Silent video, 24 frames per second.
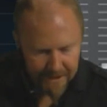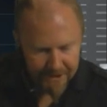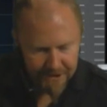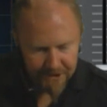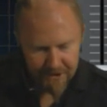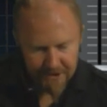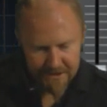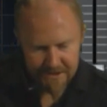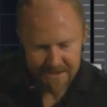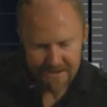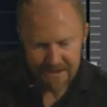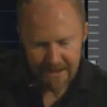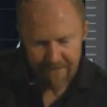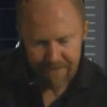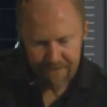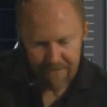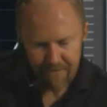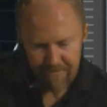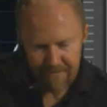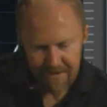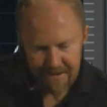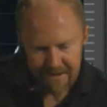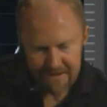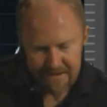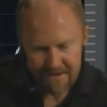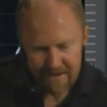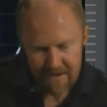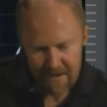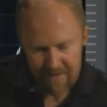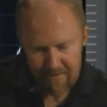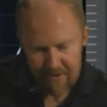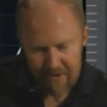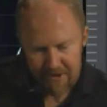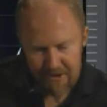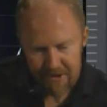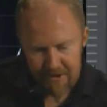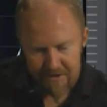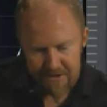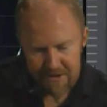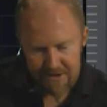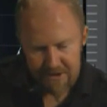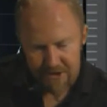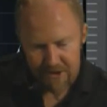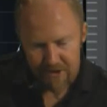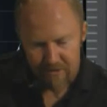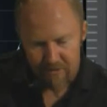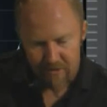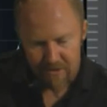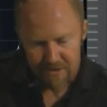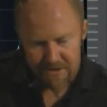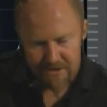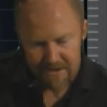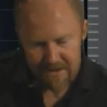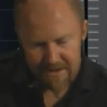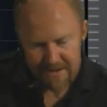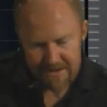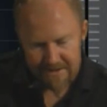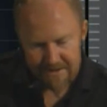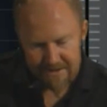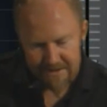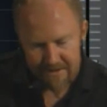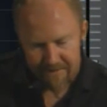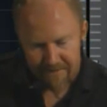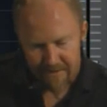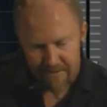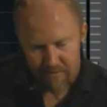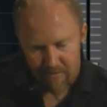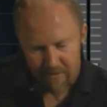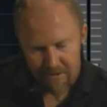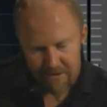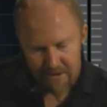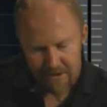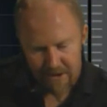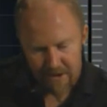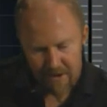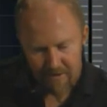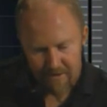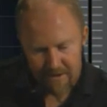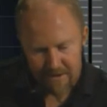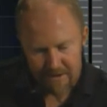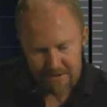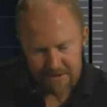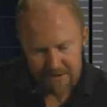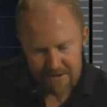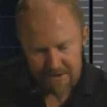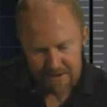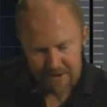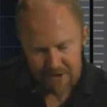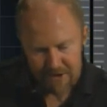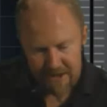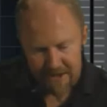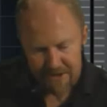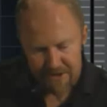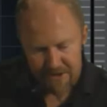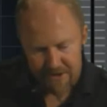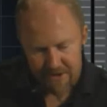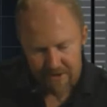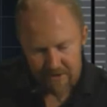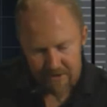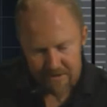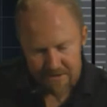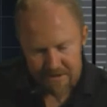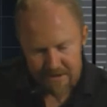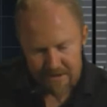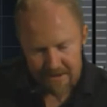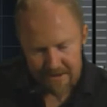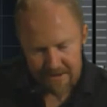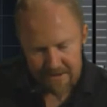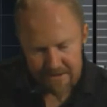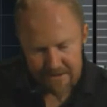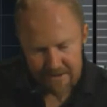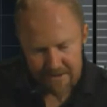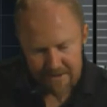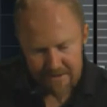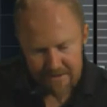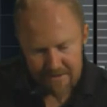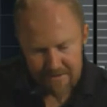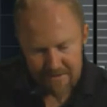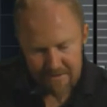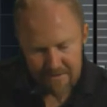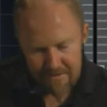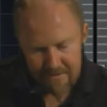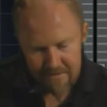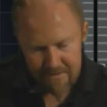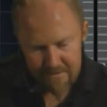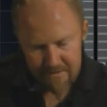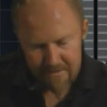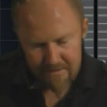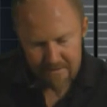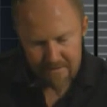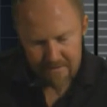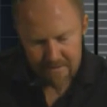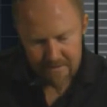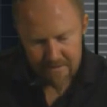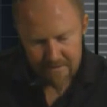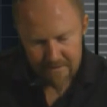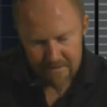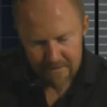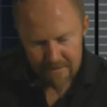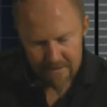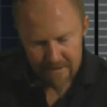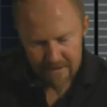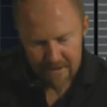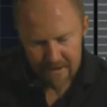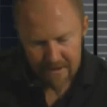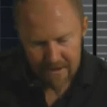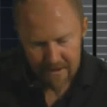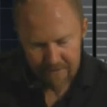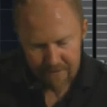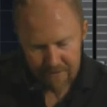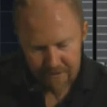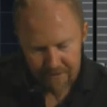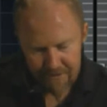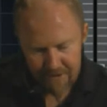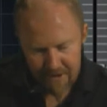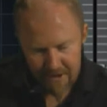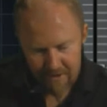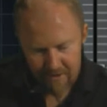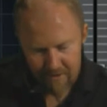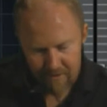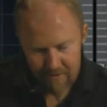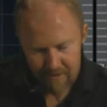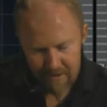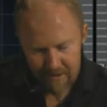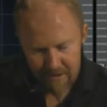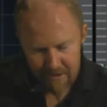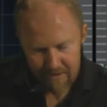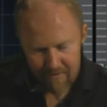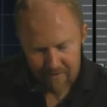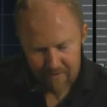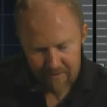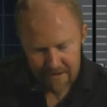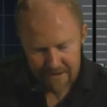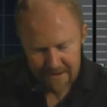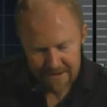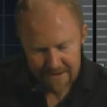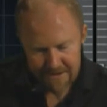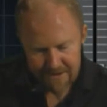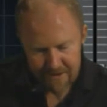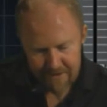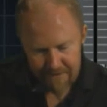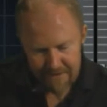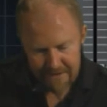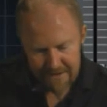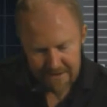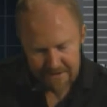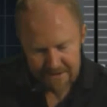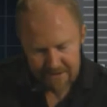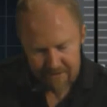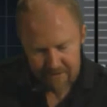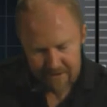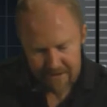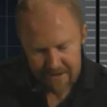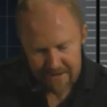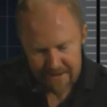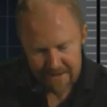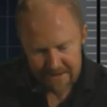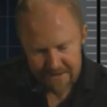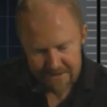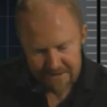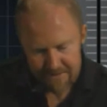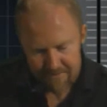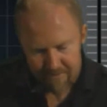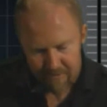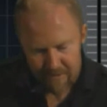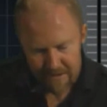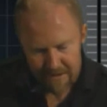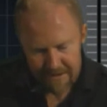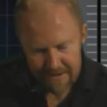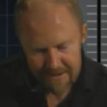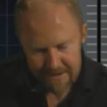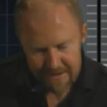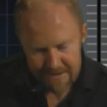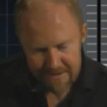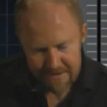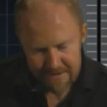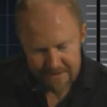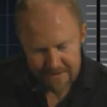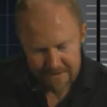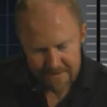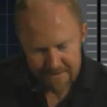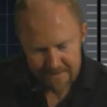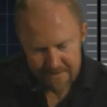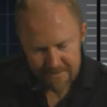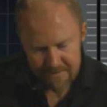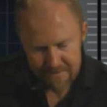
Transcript: you can see from this that I'm only using 2 oscillators, and if I want to go into the change of the oscillator, I've got no release on that, so I can add some release.